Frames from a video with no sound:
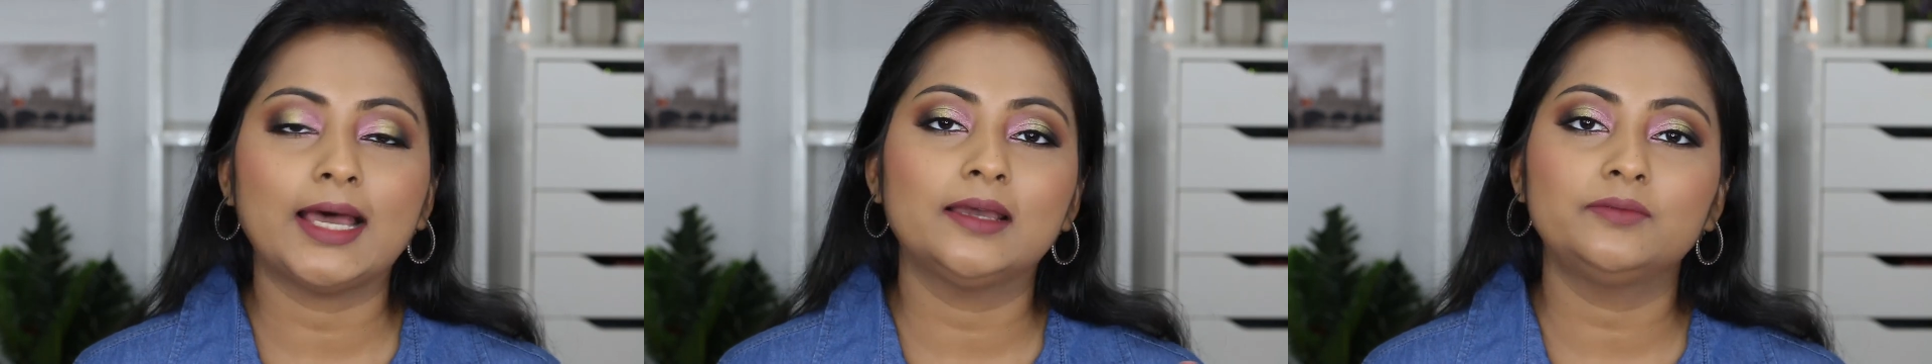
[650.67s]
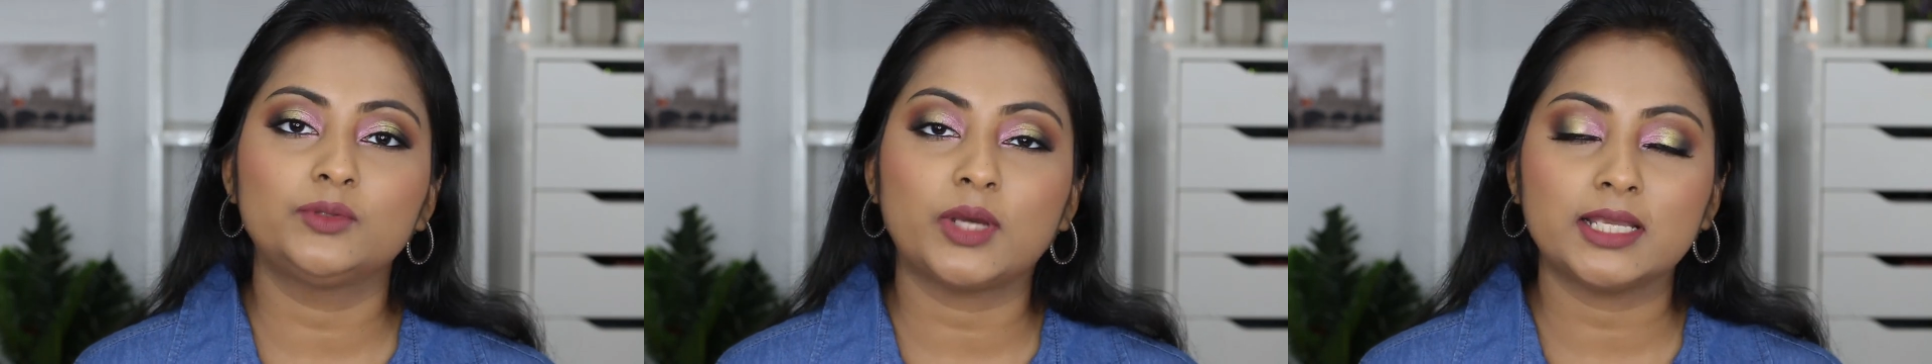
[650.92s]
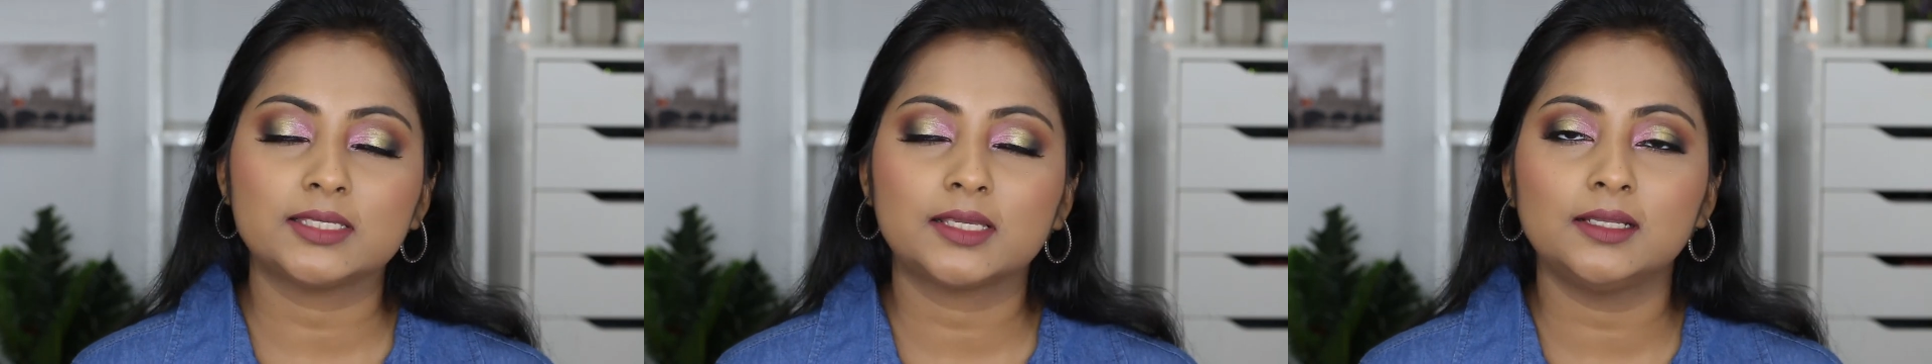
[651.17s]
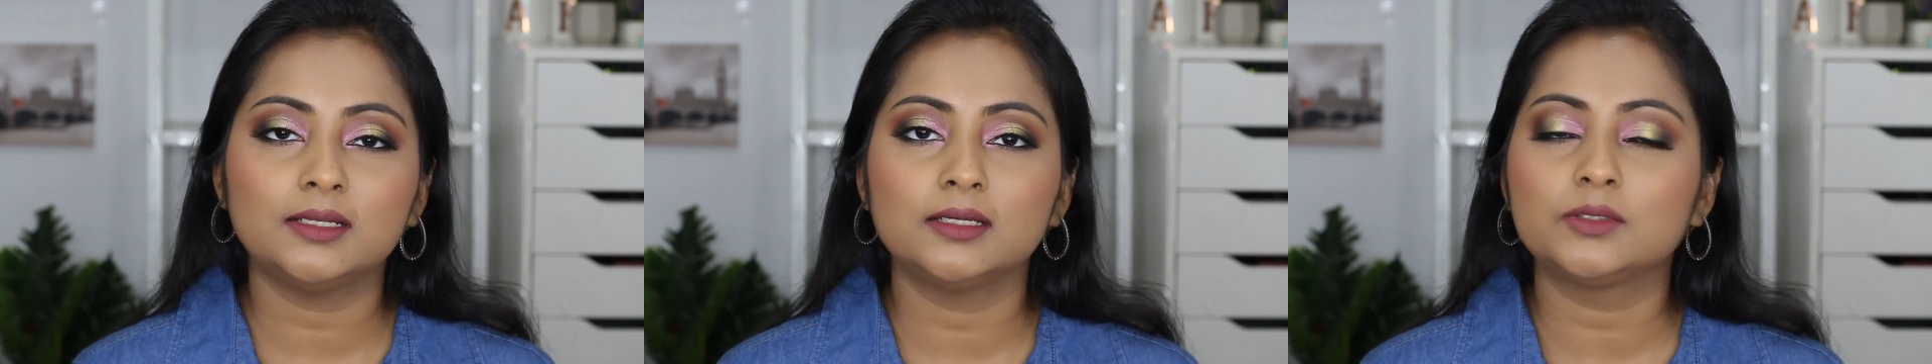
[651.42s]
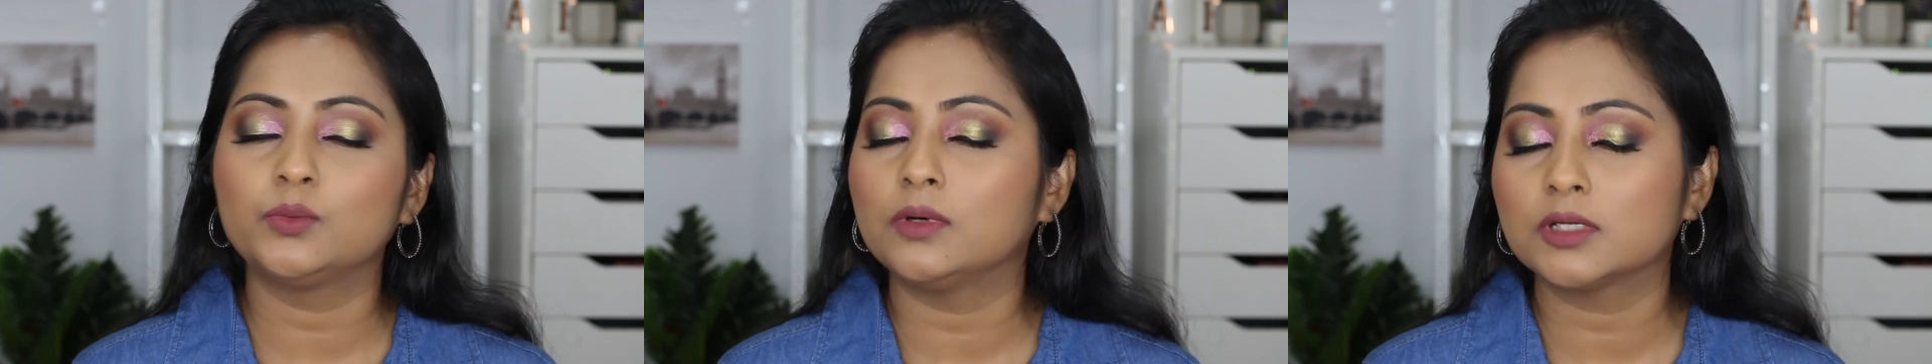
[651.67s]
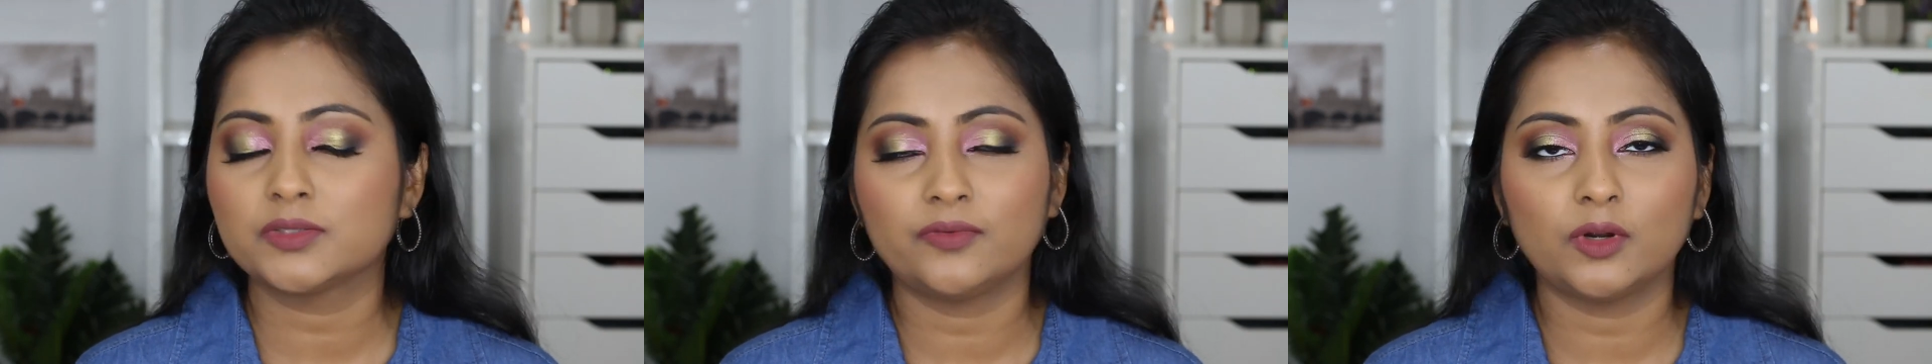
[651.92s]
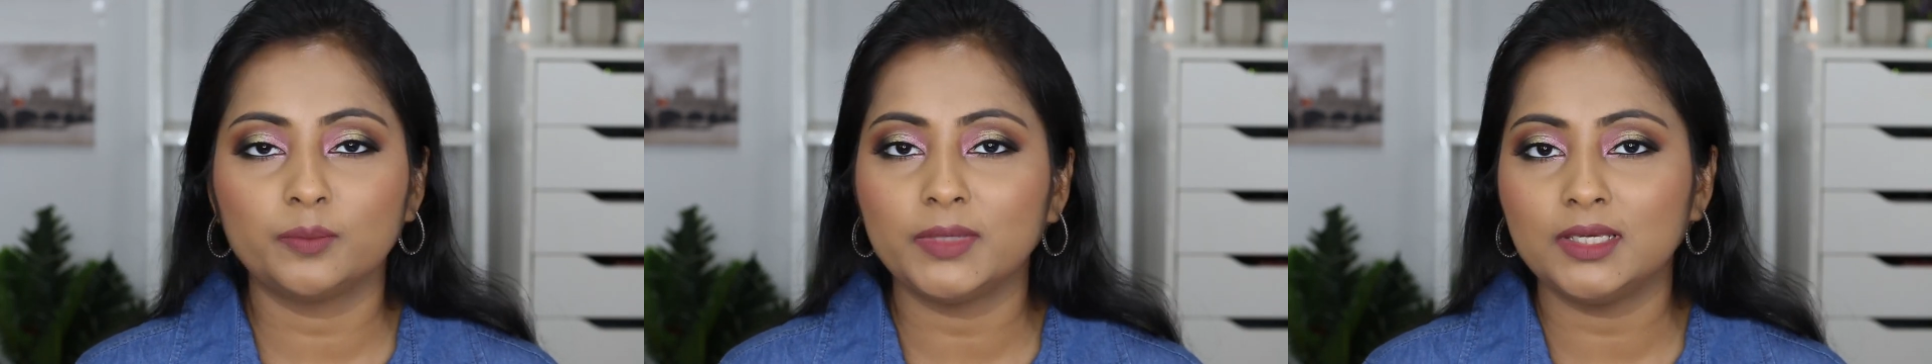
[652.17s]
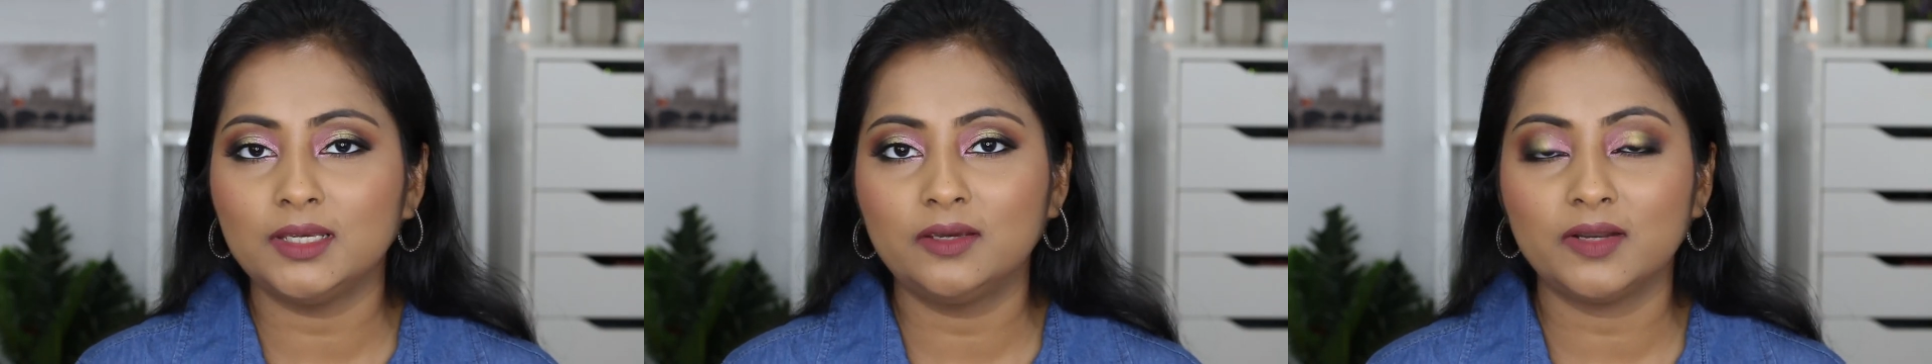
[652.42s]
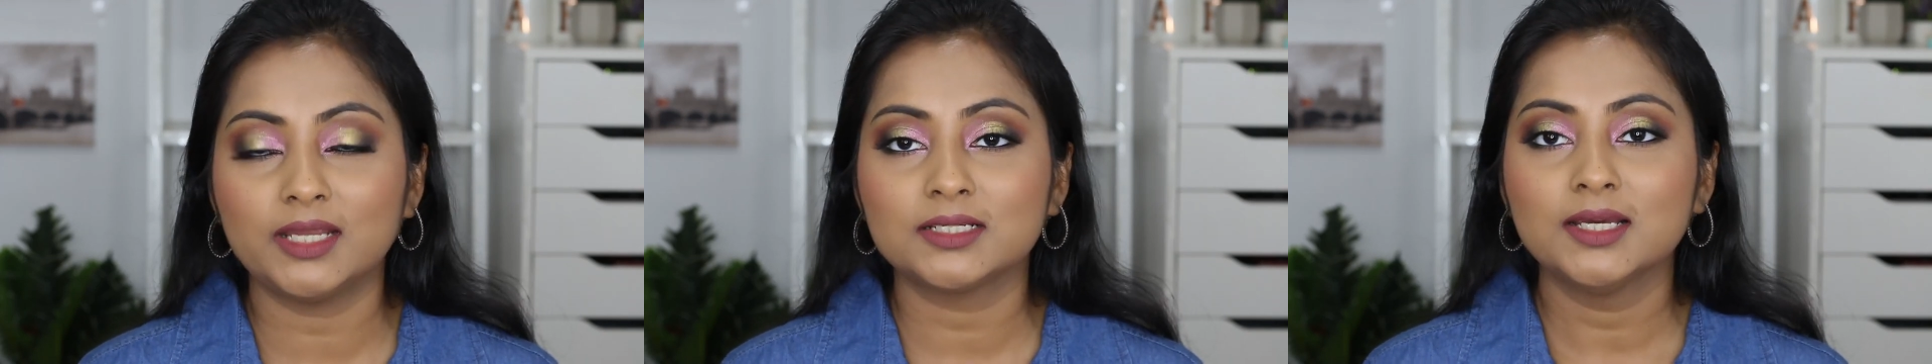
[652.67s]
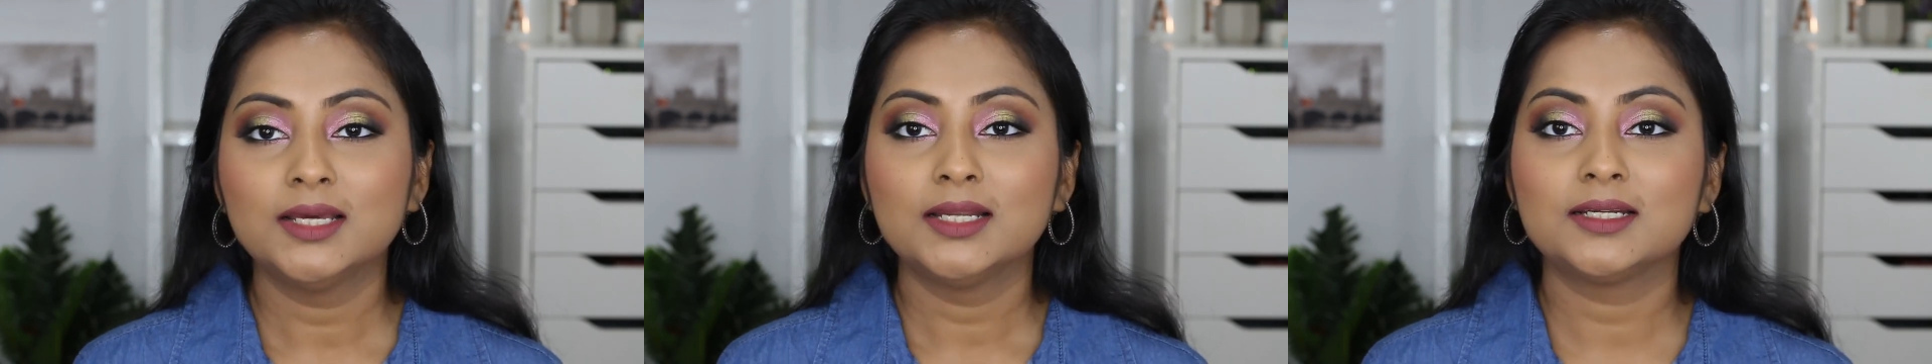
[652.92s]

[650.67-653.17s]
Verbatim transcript: i have dry skin it works for me great